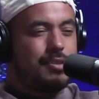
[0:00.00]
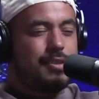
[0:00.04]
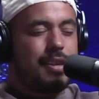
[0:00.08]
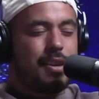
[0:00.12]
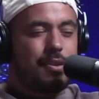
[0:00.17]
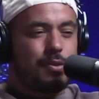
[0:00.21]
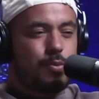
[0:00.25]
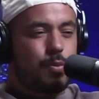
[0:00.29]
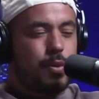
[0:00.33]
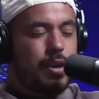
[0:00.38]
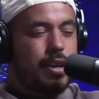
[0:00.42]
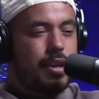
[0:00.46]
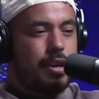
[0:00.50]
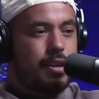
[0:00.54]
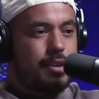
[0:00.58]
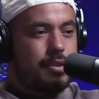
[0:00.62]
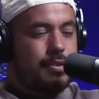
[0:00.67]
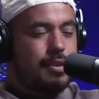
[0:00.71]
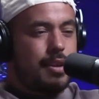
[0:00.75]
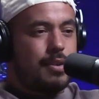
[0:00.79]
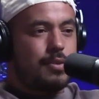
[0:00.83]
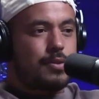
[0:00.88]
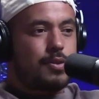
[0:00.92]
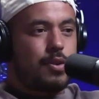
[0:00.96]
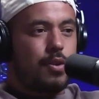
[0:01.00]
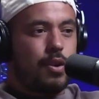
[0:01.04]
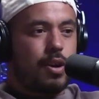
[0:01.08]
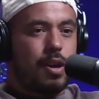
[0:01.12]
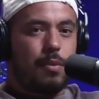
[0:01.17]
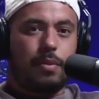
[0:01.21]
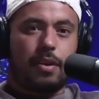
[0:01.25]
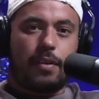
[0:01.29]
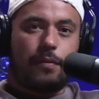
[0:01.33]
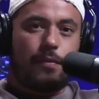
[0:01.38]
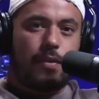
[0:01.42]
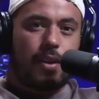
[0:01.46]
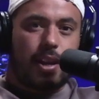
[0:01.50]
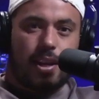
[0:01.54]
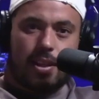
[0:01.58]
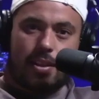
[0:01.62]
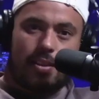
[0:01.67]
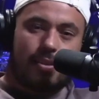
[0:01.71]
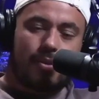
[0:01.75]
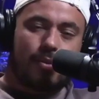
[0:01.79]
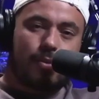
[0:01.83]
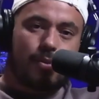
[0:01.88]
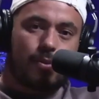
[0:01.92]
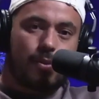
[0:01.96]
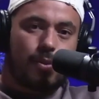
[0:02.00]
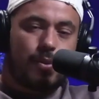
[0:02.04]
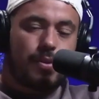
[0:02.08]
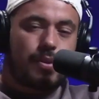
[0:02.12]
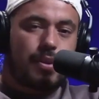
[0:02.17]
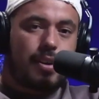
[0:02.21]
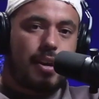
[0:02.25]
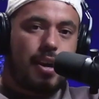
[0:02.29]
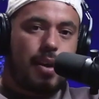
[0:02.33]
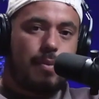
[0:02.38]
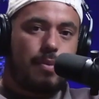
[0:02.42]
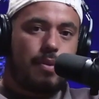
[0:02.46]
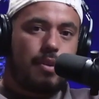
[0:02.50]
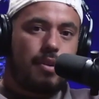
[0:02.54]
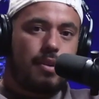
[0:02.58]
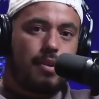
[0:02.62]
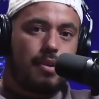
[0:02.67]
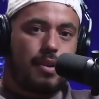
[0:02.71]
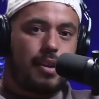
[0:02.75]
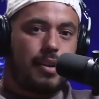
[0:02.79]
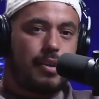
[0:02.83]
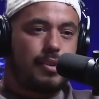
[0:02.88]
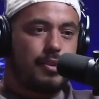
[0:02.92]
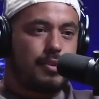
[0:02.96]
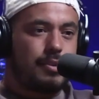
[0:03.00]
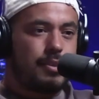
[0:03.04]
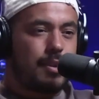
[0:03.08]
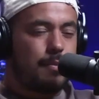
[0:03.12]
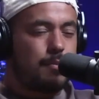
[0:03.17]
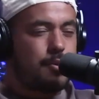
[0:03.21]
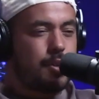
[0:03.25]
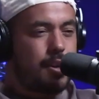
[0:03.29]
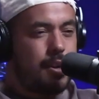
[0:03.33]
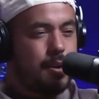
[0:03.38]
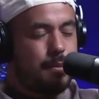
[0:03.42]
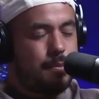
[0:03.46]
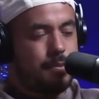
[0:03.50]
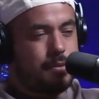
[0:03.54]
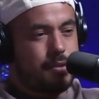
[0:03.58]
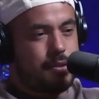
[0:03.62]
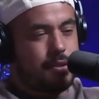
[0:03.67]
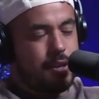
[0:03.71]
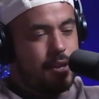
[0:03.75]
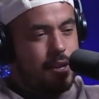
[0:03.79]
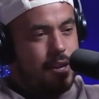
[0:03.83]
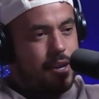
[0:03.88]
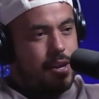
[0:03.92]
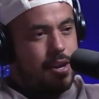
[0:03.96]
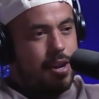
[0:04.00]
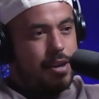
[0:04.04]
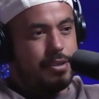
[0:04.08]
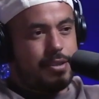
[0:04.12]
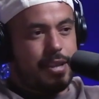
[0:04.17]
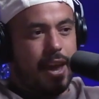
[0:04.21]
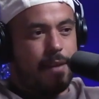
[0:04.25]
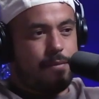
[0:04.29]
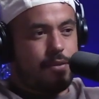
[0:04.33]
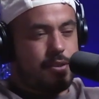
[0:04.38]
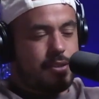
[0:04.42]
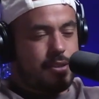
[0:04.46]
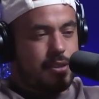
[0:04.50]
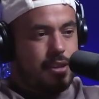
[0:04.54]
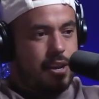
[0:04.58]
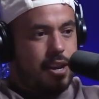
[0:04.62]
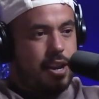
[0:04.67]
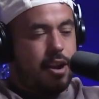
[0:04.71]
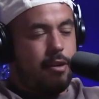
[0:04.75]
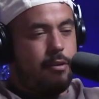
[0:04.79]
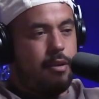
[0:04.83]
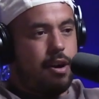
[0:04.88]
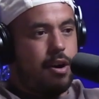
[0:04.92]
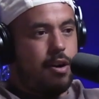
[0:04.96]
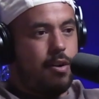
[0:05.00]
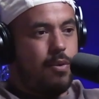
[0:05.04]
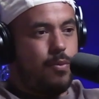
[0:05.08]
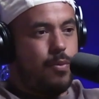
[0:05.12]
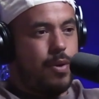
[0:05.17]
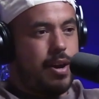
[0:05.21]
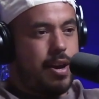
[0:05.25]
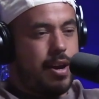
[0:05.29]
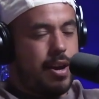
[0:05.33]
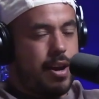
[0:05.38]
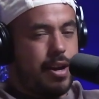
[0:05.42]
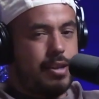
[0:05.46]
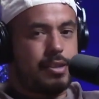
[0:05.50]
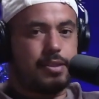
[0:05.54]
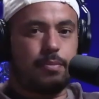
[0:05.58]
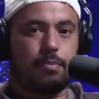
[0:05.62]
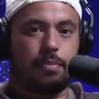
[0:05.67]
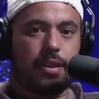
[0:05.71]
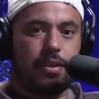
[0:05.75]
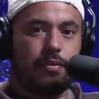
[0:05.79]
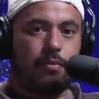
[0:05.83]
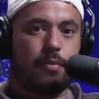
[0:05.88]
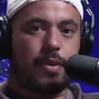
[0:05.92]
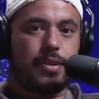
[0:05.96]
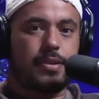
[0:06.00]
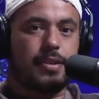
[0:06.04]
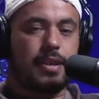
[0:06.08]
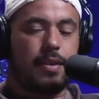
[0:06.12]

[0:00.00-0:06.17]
This sounds weird and it sounds cocky, but I feel like this was always going to happen. Like, sometimes I have this in NRL where I used to believe in